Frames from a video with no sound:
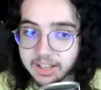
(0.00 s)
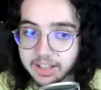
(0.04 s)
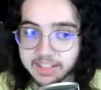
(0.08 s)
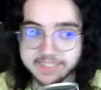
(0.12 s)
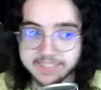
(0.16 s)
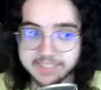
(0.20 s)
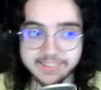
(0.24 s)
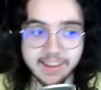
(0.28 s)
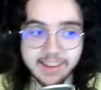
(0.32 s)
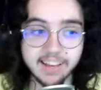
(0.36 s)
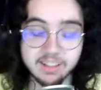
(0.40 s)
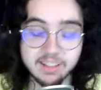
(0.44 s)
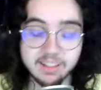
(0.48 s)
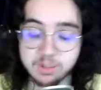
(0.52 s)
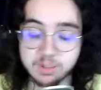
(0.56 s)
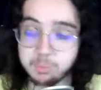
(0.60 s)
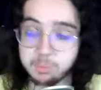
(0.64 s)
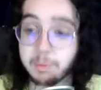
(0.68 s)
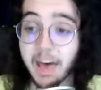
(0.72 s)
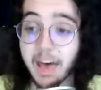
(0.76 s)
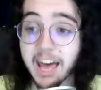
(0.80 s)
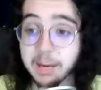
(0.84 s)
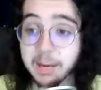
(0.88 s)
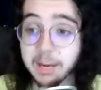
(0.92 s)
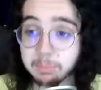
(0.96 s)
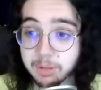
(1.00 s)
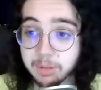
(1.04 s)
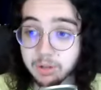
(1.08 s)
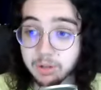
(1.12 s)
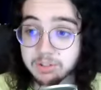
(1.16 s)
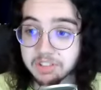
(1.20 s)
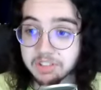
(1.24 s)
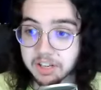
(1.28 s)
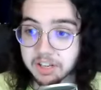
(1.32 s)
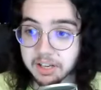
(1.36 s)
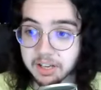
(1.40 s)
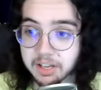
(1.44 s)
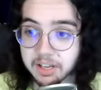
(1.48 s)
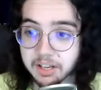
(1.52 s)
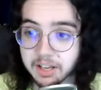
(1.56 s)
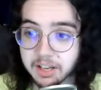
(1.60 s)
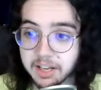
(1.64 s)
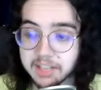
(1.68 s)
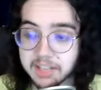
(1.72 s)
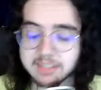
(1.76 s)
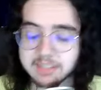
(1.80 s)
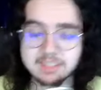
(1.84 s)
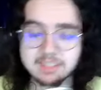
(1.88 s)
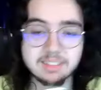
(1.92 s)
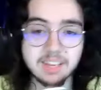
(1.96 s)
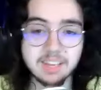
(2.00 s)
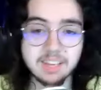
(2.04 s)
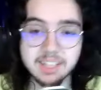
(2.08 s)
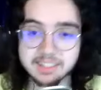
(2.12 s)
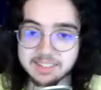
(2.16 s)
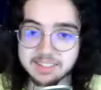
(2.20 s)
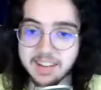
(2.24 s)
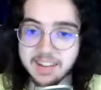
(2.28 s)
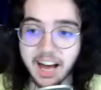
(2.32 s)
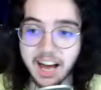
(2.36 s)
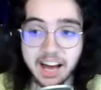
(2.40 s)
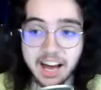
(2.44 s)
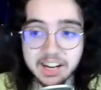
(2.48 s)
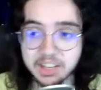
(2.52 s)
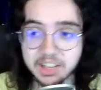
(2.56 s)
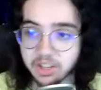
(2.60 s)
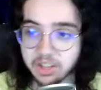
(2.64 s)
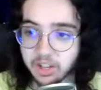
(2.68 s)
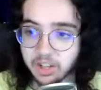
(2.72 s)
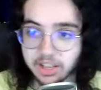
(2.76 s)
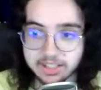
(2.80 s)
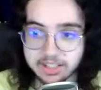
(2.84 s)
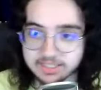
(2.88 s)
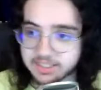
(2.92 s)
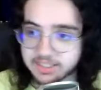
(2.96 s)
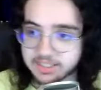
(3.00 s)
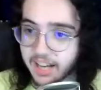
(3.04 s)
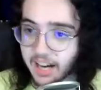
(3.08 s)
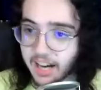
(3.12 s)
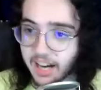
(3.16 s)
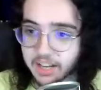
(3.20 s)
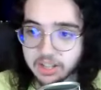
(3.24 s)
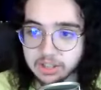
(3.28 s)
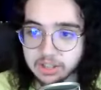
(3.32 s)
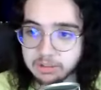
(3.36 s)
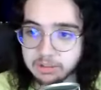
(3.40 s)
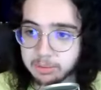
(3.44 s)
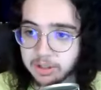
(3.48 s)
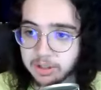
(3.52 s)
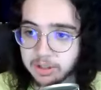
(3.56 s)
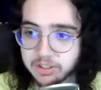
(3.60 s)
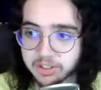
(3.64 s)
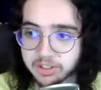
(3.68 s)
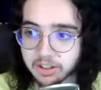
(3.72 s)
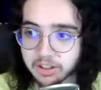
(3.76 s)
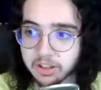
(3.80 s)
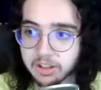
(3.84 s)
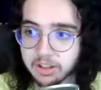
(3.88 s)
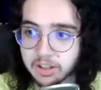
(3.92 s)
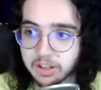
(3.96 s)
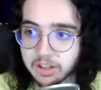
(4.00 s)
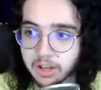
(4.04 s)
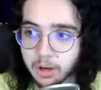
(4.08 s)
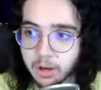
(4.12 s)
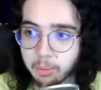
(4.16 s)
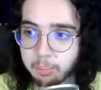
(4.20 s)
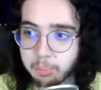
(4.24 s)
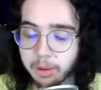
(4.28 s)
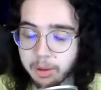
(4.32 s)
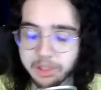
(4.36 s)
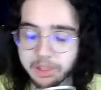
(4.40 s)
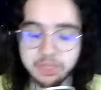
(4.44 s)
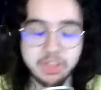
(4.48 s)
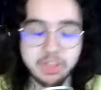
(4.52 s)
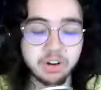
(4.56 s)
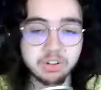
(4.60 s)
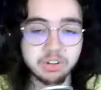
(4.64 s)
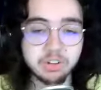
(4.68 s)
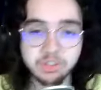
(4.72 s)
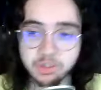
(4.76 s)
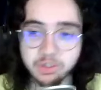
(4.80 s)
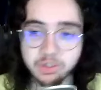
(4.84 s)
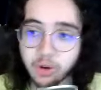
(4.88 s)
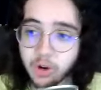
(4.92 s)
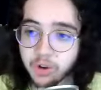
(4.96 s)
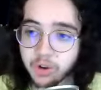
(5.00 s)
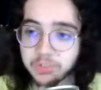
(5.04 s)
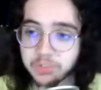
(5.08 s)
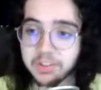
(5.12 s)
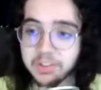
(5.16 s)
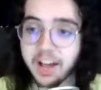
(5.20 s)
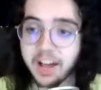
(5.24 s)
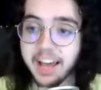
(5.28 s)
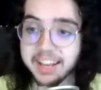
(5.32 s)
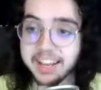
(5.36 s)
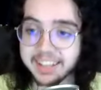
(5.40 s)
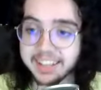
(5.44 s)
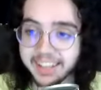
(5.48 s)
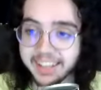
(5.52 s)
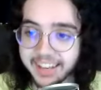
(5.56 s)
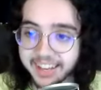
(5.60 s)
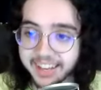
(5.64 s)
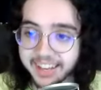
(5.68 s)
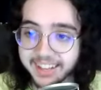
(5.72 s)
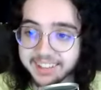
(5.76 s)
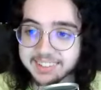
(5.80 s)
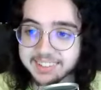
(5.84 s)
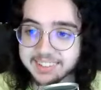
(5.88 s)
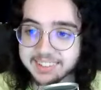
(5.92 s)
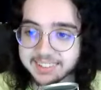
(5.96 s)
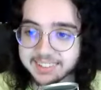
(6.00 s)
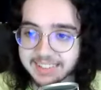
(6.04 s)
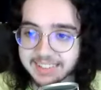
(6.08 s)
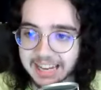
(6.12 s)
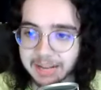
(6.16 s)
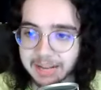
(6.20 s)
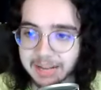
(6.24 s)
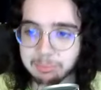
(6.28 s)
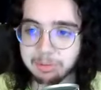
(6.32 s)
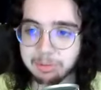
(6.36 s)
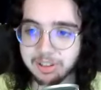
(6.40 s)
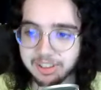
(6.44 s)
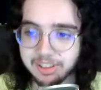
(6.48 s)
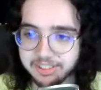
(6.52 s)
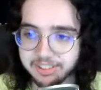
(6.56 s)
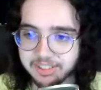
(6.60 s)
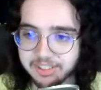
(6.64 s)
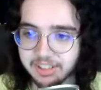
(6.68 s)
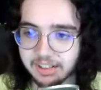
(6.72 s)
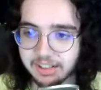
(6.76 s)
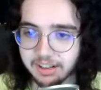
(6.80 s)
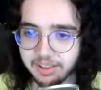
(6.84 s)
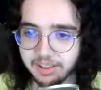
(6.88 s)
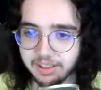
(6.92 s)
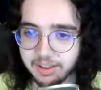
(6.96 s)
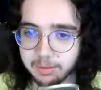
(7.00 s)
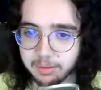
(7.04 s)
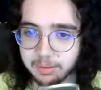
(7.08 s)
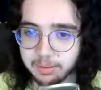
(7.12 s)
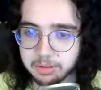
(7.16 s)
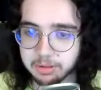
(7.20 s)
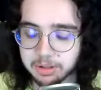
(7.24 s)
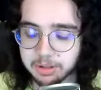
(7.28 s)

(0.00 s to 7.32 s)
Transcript: It's it's bad music. It's it's not it's not good music. But their songs, I can't stop listening to them.